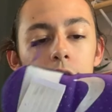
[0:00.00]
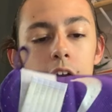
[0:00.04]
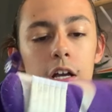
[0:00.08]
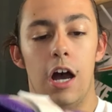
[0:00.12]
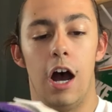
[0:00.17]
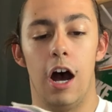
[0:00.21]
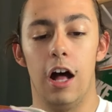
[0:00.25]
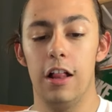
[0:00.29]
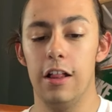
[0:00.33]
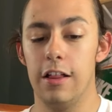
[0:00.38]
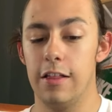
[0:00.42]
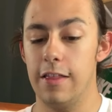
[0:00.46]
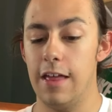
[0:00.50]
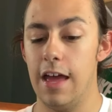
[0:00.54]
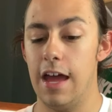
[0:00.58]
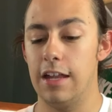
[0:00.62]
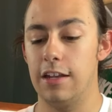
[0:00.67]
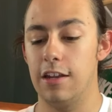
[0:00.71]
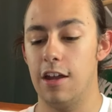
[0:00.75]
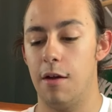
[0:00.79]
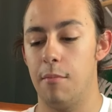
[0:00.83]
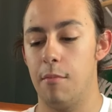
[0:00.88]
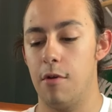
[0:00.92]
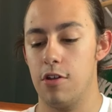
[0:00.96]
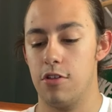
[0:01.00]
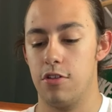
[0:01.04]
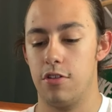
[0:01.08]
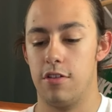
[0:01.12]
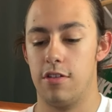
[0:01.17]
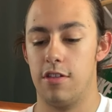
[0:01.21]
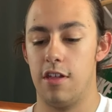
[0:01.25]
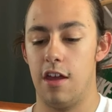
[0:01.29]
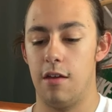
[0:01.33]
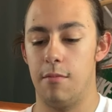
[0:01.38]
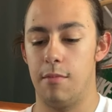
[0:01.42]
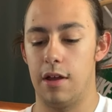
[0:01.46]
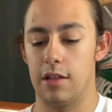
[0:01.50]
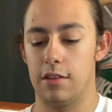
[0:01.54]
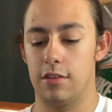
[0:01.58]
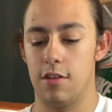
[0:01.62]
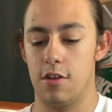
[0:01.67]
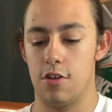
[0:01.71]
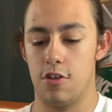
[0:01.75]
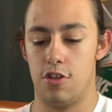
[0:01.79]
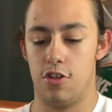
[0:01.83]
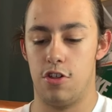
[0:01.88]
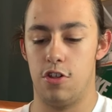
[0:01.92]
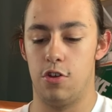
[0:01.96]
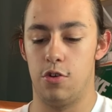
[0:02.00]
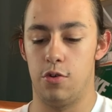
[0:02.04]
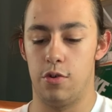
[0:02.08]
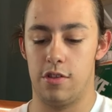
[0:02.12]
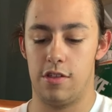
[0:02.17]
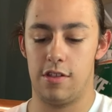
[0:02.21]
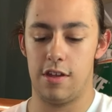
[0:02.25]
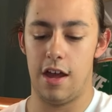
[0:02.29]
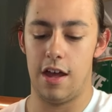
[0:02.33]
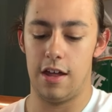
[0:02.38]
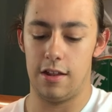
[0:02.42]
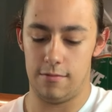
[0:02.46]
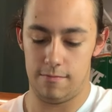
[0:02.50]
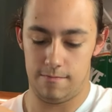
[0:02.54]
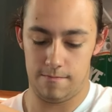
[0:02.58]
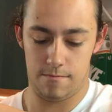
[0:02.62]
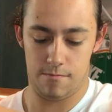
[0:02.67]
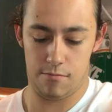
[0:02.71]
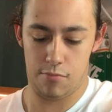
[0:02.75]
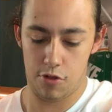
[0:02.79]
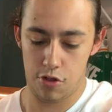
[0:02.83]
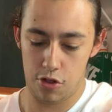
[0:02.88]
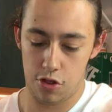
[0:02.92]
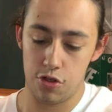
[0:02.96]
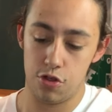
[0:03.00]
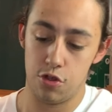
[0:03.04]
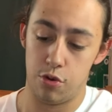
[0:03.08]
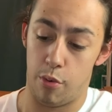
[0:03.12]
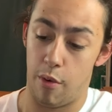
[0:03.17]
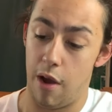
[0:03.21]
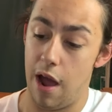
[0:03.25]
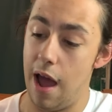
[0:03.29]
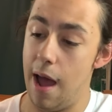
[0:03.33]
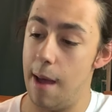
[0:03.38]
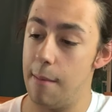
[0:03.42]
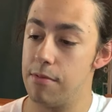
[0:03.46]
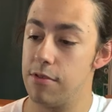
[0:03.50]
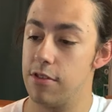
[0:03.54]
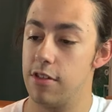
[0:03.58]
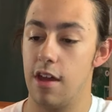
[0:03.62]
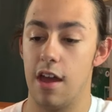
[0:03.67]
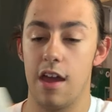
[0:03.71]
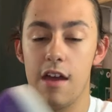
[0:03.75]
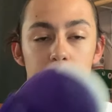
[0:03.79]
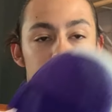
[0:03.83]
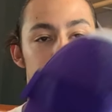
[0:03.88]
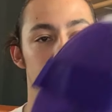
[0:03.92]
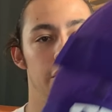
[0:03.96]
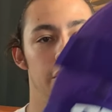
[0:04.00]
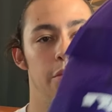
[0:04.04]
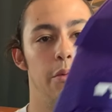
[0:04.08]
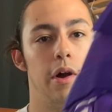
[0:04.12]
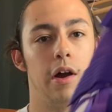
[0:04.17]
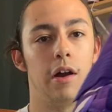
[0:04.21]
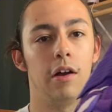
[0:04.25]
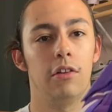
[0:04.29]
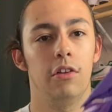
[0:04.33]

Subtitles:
Other than that, not much to say about this shoe. It's got straps everywhere.